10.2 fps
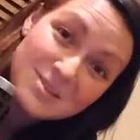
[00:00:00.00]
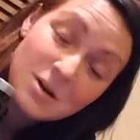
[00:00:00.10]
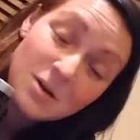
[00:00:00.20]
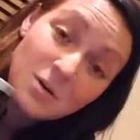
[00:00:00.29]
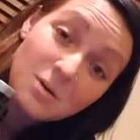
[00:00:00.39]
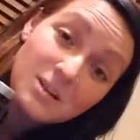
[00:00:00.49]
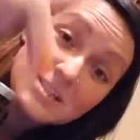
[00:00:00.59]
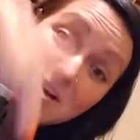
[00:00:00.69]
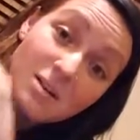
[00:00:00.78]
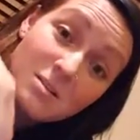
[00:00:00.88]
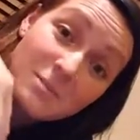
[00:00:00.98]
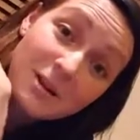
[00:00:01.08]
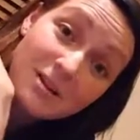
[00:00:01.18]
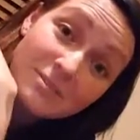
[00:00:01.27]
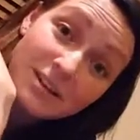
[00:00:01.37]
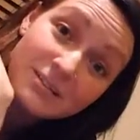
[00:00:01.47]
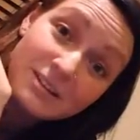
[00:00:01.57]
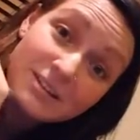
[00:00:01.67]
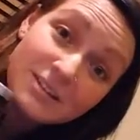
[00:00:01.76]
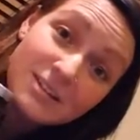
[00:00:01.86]
So these are the berry
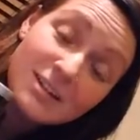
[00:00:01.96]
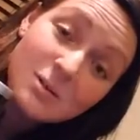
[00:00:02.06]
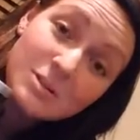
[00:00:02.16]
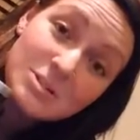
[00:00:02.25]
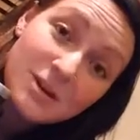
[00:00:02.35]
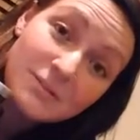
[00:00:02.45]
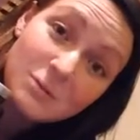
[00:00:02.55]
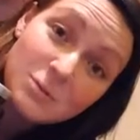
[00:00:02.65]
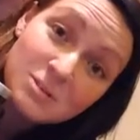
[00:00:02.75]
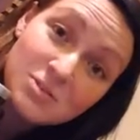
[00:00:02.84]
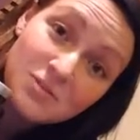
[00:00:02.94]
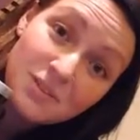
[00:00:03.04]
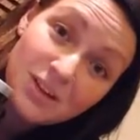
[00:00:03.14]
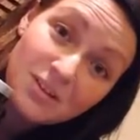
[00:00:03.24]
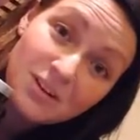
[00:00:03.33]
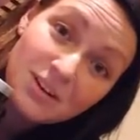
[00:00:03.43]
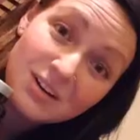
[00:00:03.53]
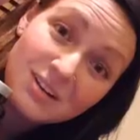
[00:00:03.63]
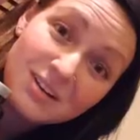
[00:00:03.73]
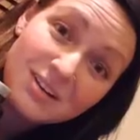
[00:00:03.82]
flavor. We do have an orange flavor.